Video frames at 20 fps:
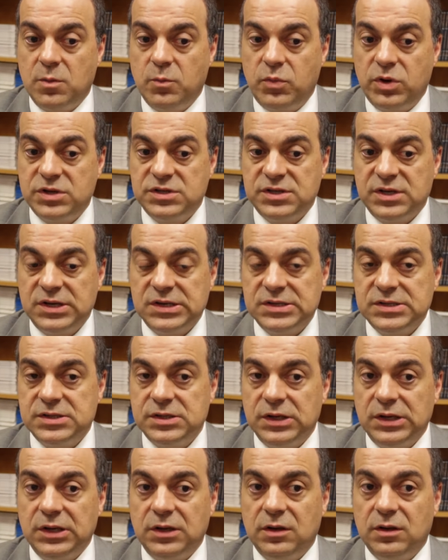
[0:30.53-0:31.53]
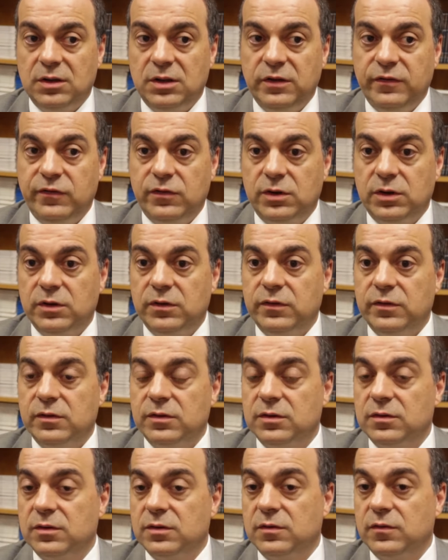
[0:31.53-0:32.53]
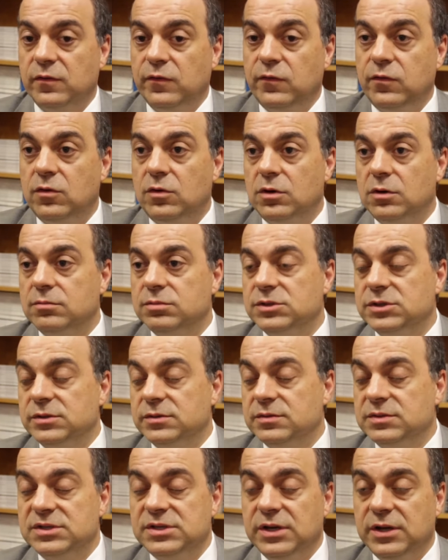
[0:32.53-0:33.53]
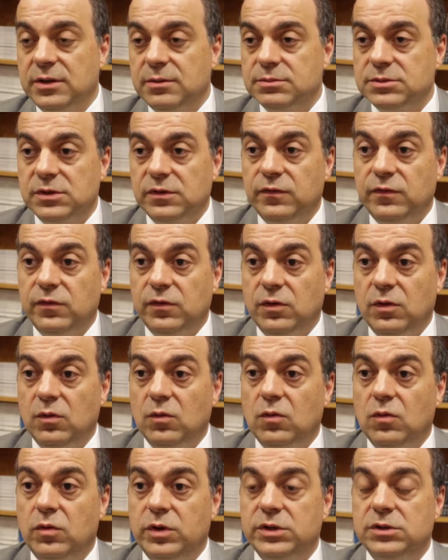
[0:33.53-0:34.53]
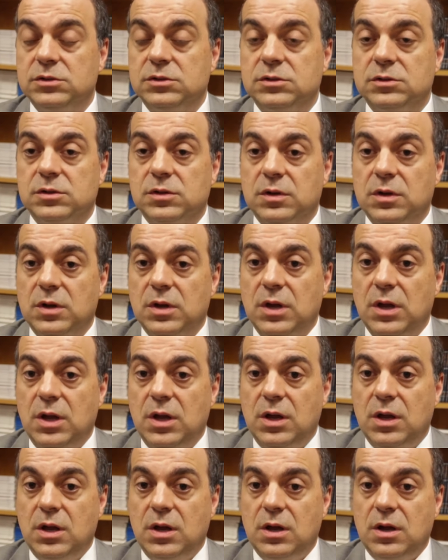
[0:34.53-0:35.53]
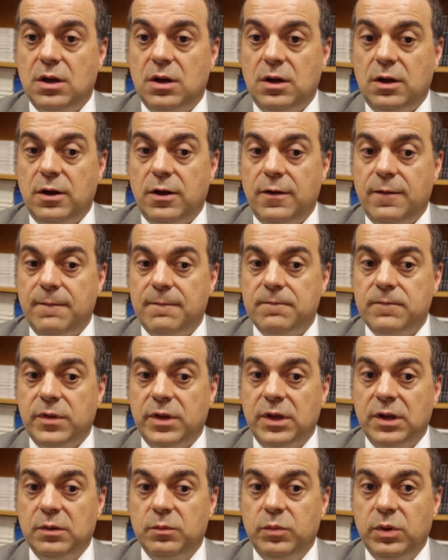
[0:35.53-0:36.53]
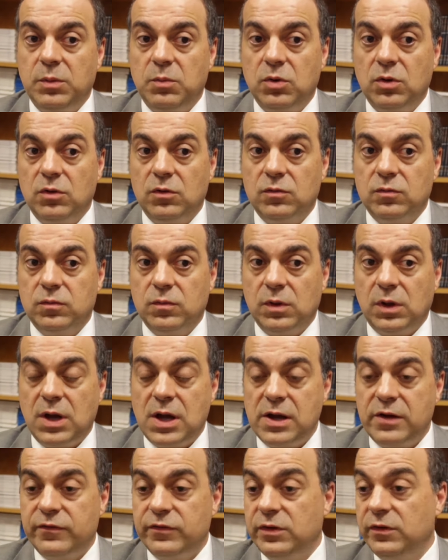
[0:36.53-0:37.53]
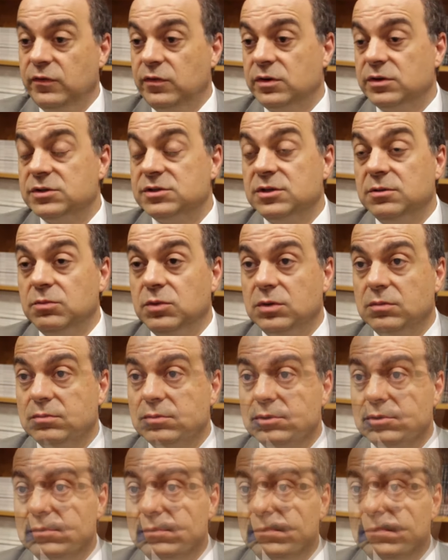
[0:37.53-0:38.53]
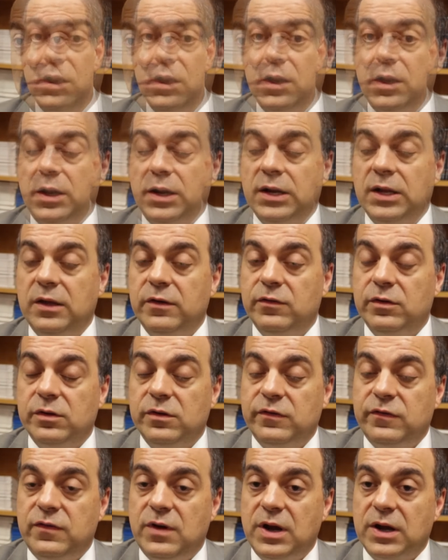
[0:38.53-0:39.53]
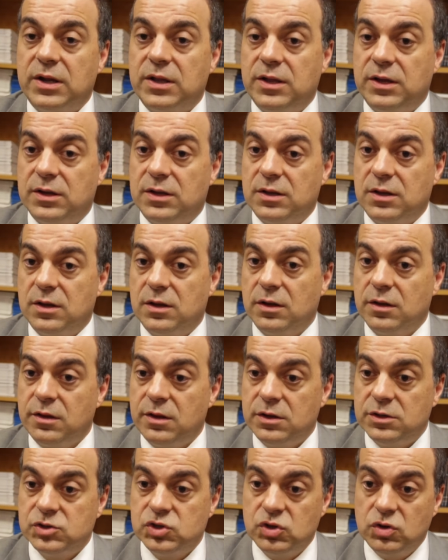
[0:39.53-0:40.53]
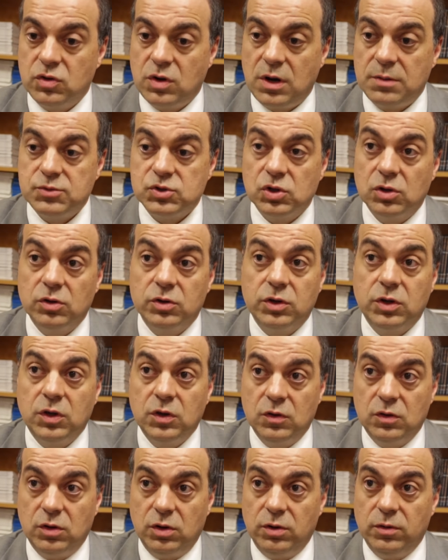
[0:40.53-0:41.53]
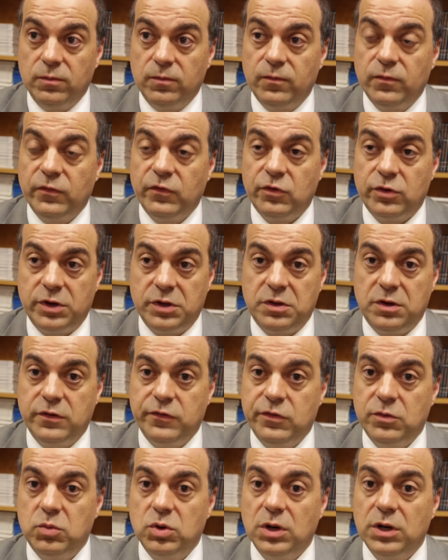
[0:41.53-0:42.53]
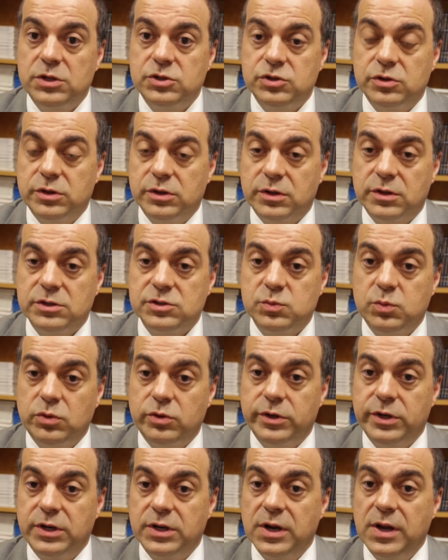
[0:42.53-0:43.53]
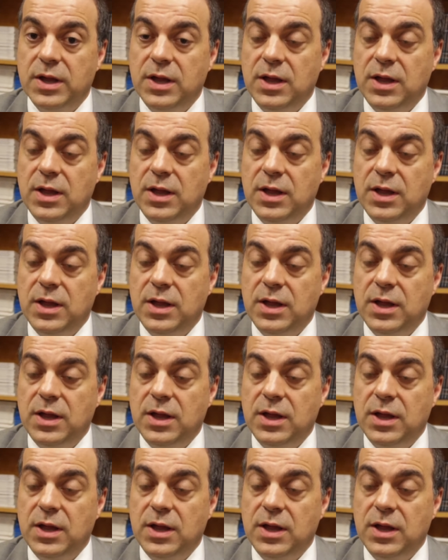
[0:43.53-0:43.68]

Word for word: presents in different forms and shapes if you wish. Um, and people have different symptoms. And given the fact that there is no absolute cure for atrial fibrillation at this point,